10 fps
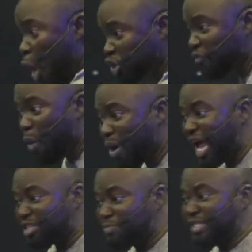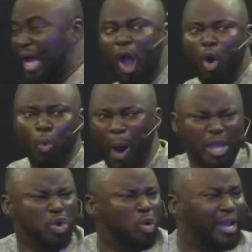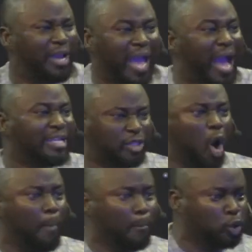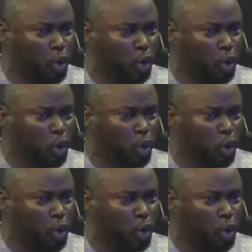what has been said. When you get home, what